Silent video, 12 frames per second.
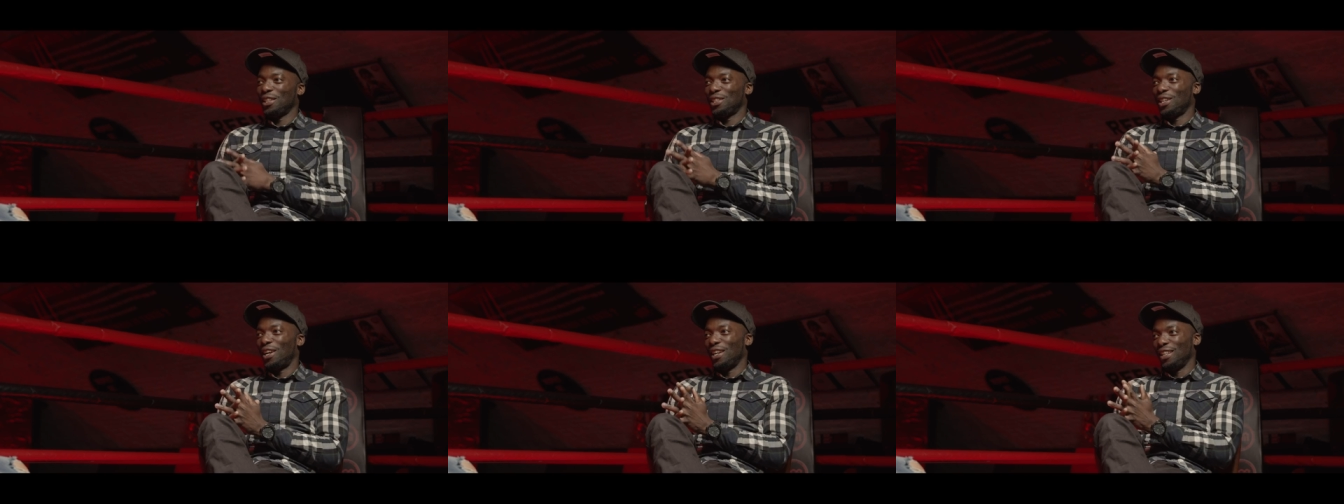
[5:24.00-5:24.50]
I
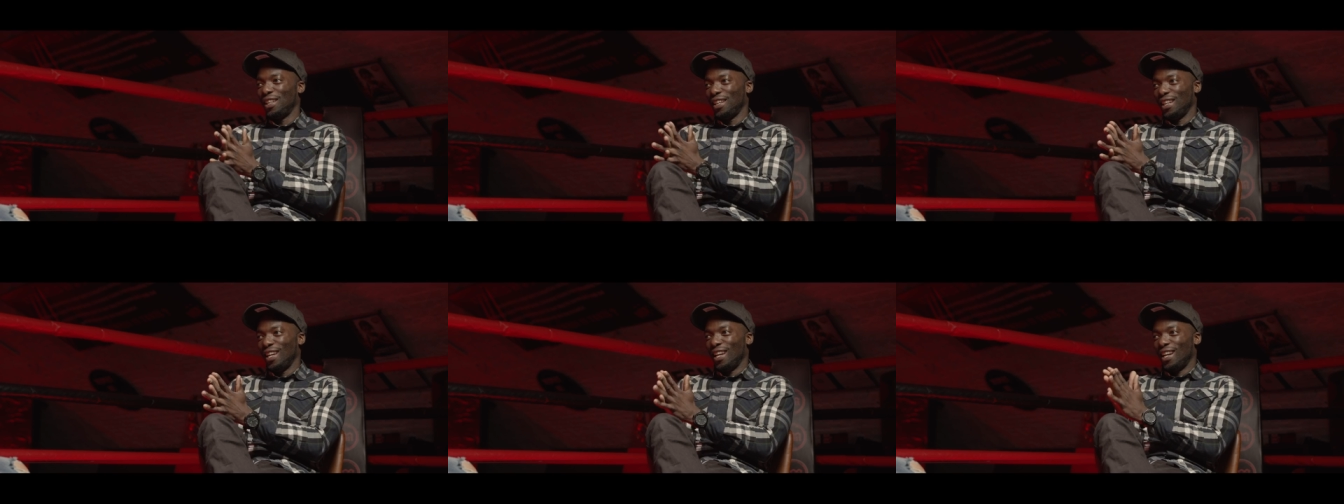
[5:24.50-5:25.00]
started
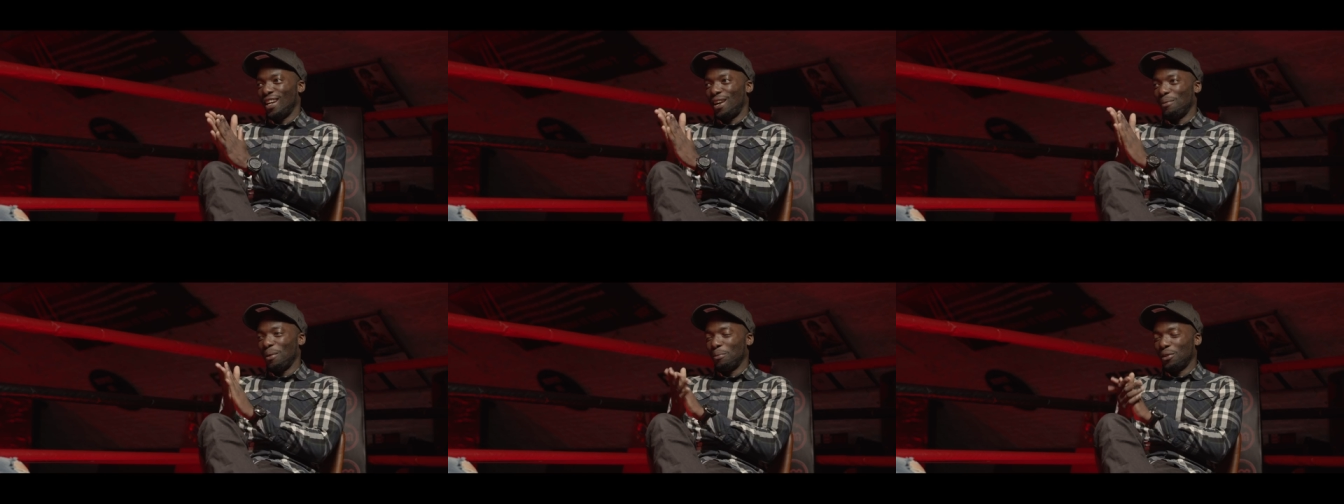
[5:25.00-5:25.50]
it,
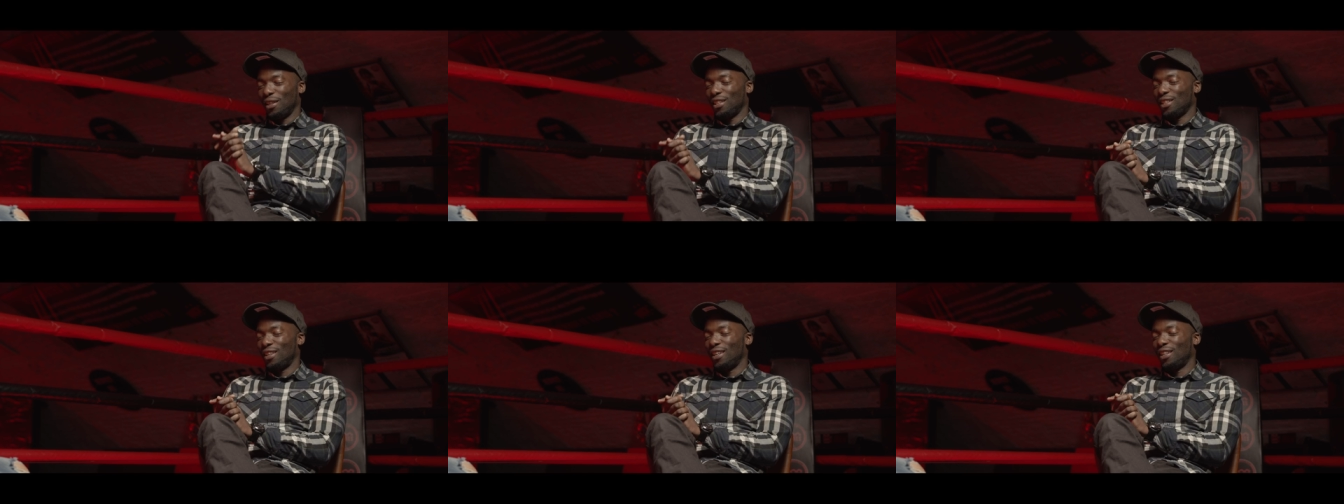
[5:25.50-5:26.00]
I remember
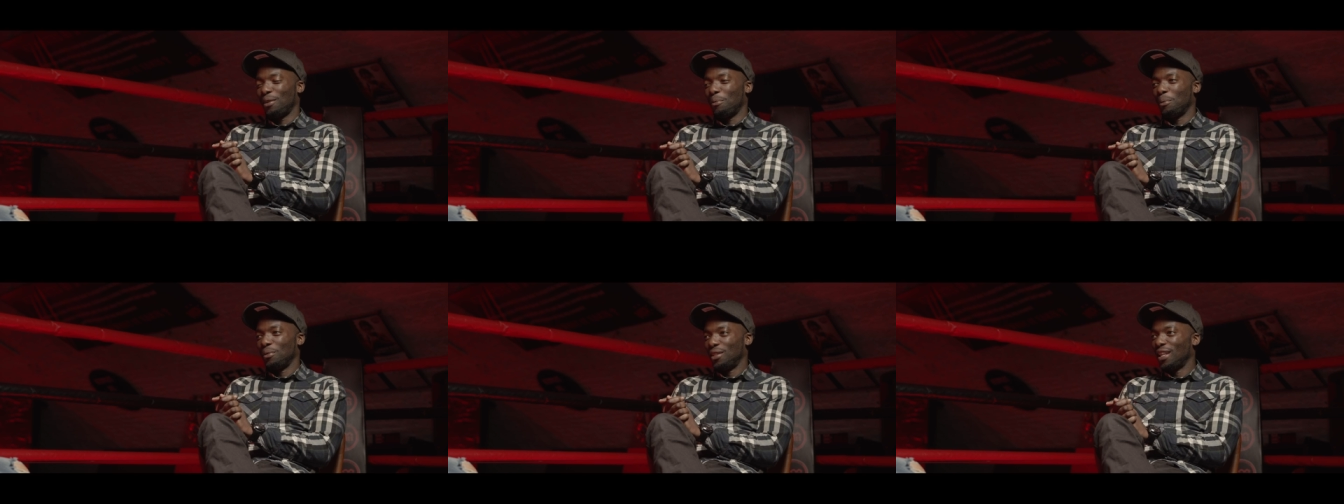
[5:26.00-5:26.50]

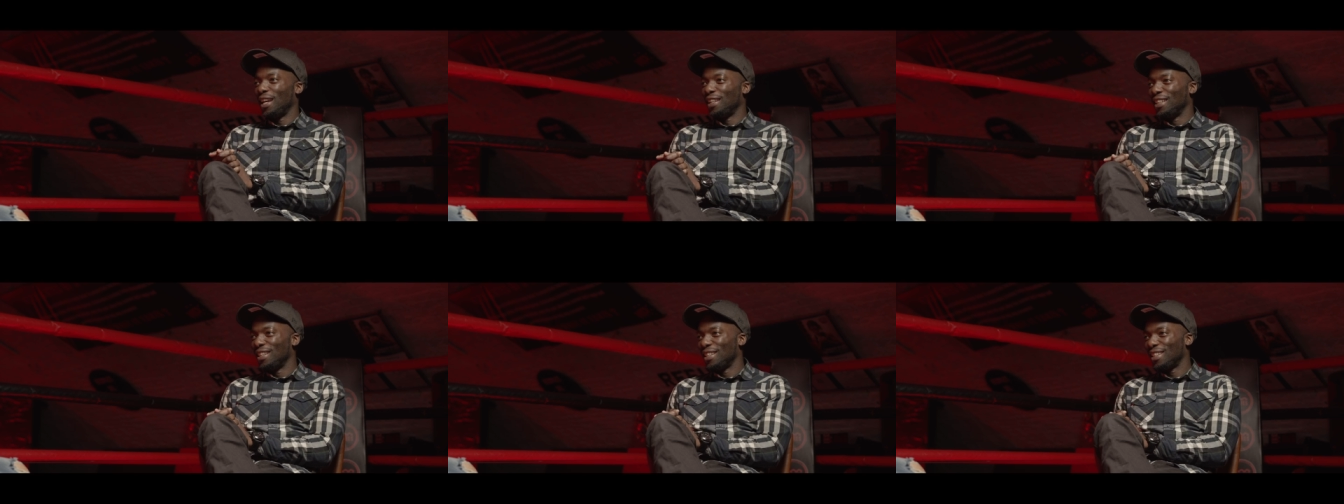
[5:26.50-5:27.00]

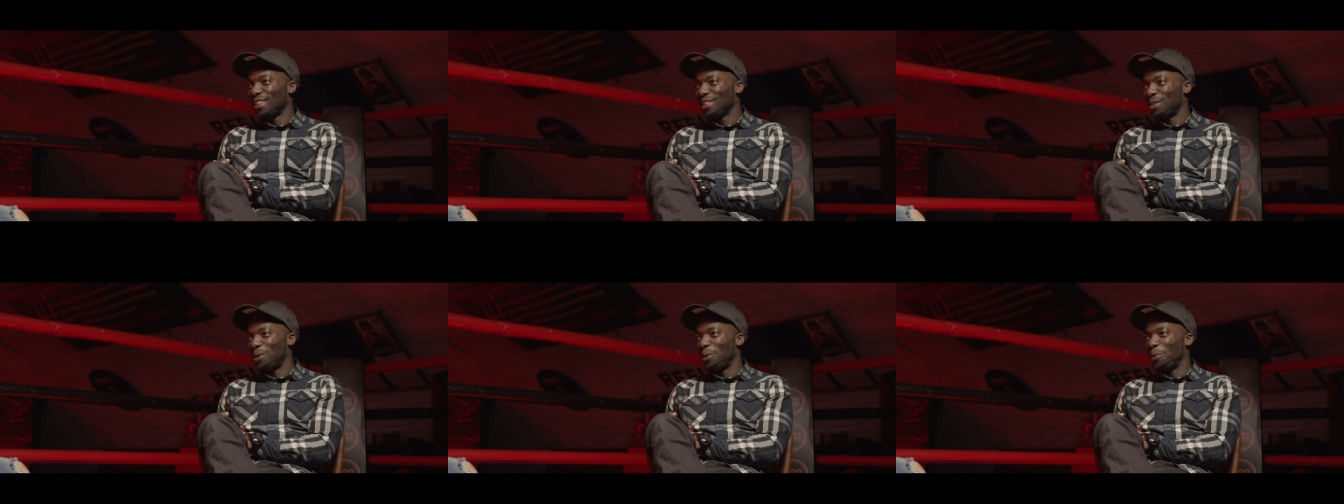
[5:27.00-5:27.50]
saying this
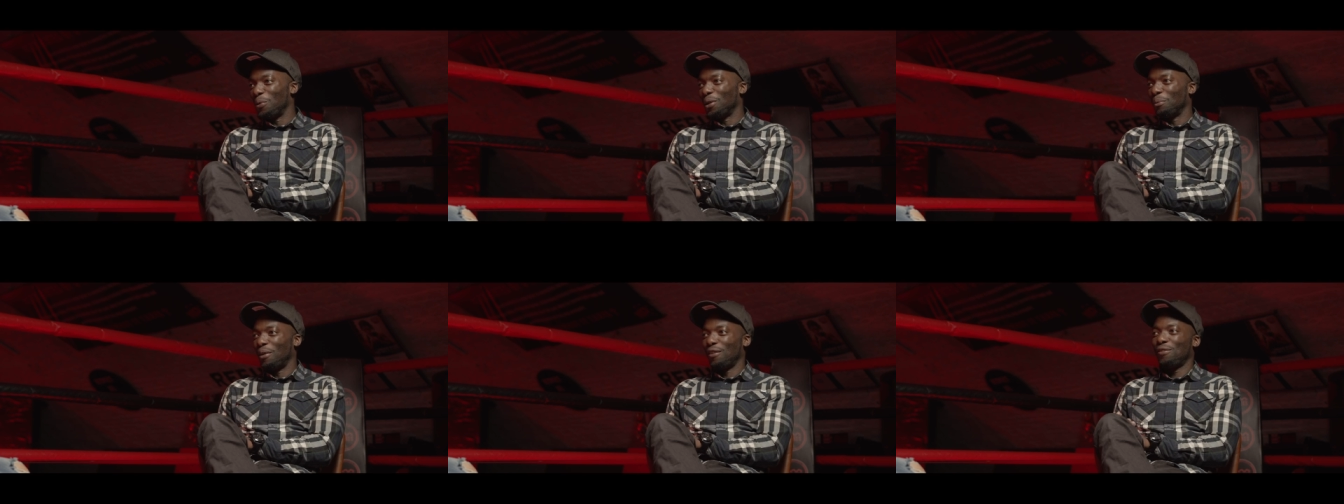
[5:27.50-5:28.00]
to
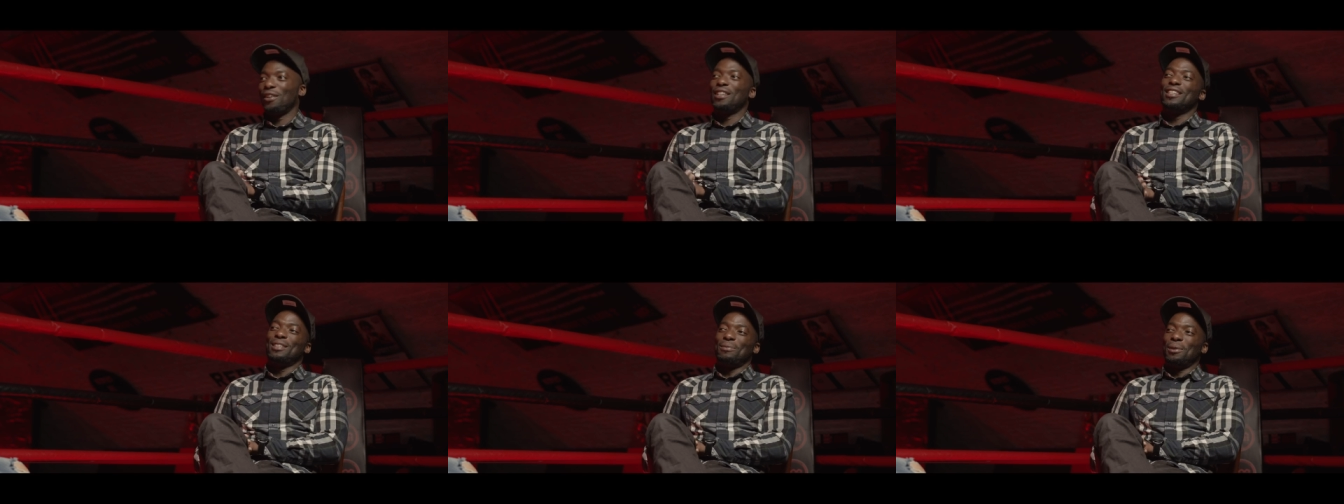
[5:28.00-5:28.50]
one of my
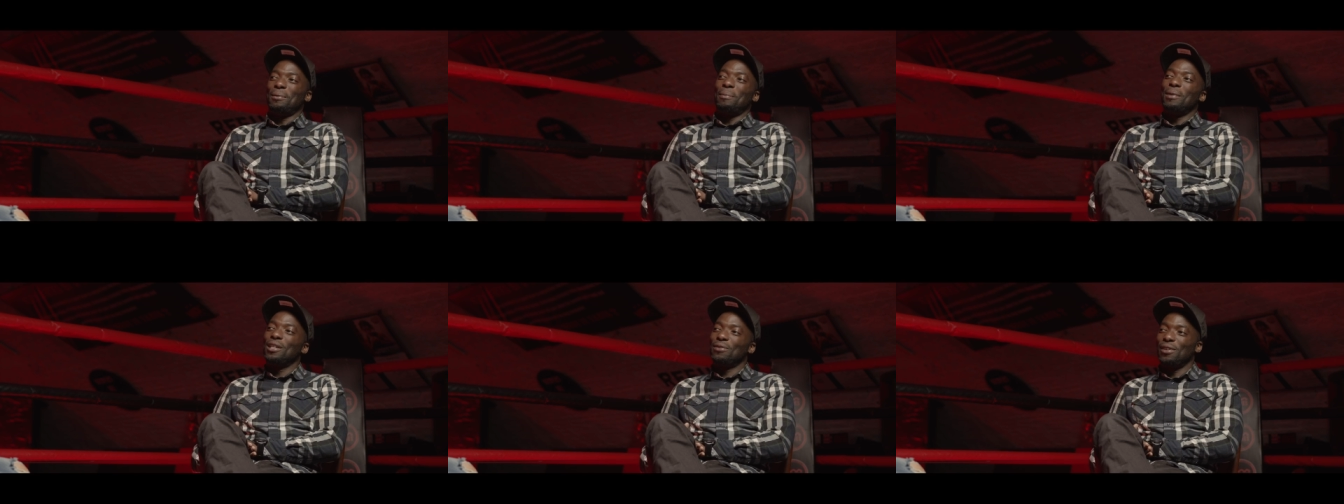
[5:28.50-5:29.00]

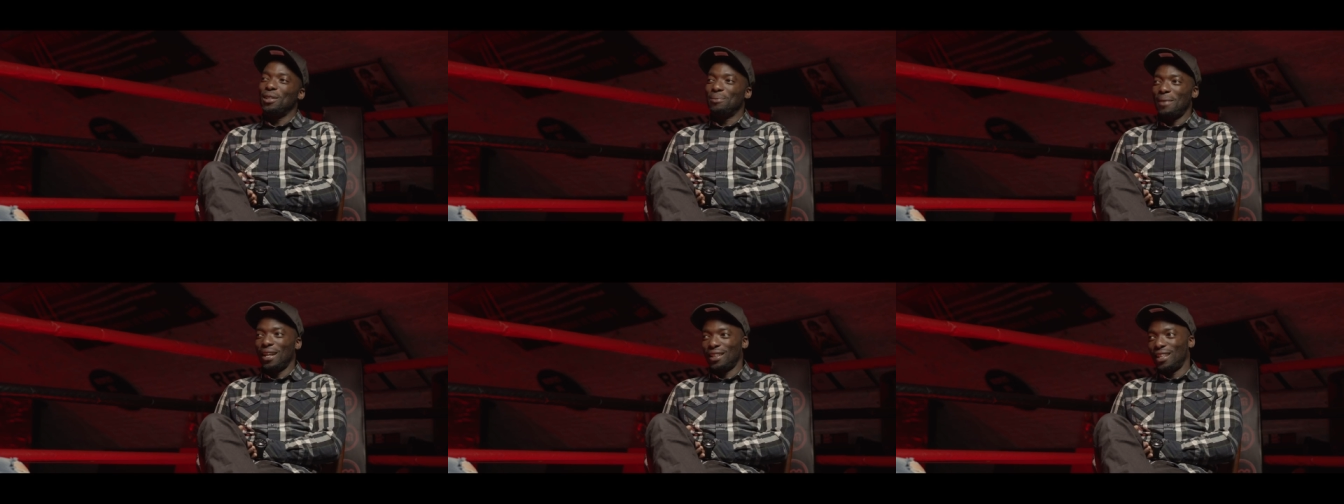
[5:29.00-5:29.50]
best friends
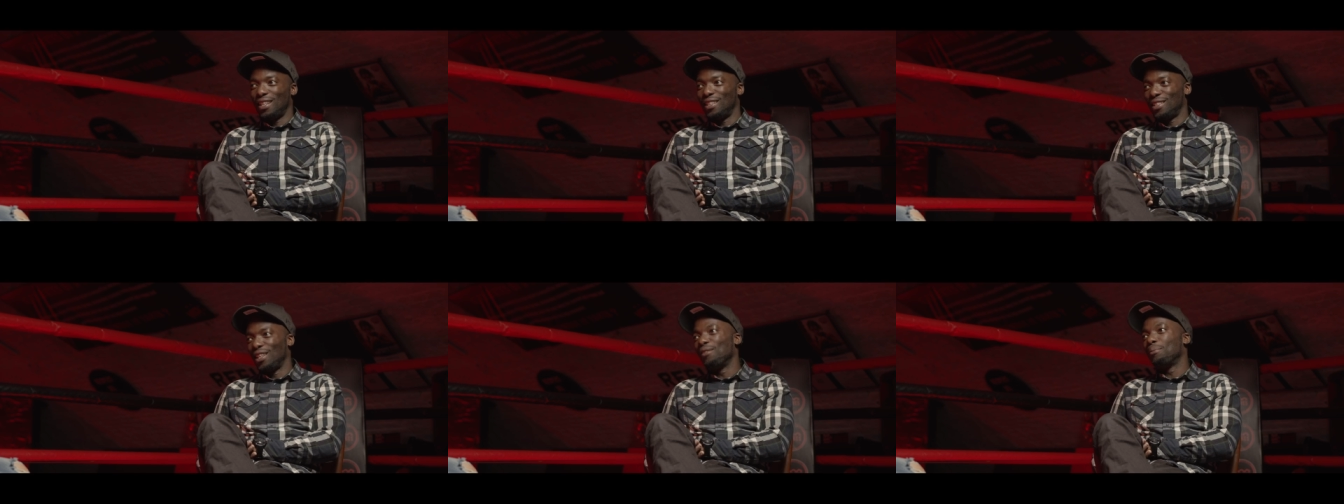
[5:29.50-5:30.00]
back
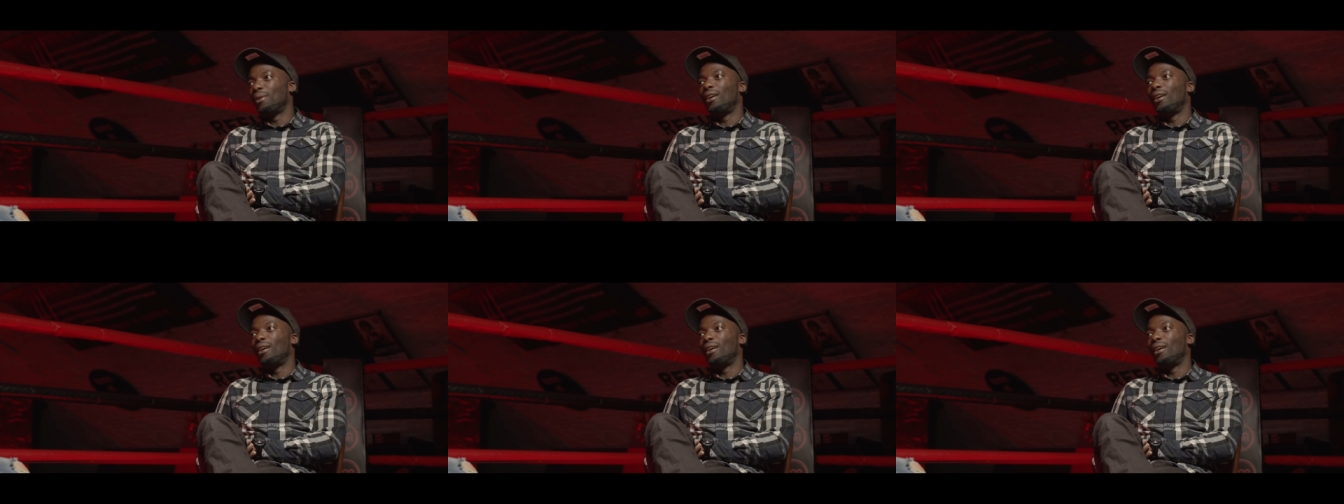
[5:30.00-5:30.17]
then, Stephen